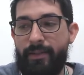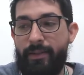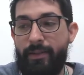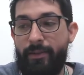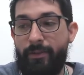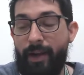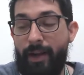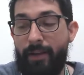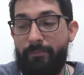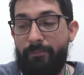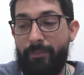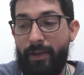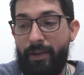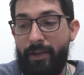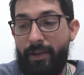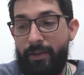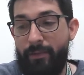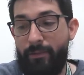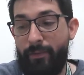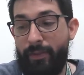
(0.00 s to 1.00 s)
So I
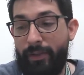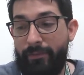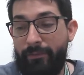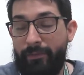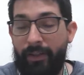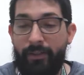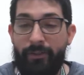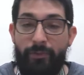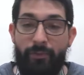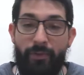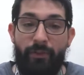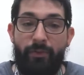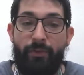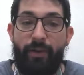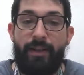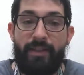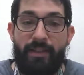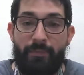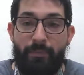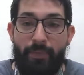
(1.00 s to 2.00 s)
really fell into a great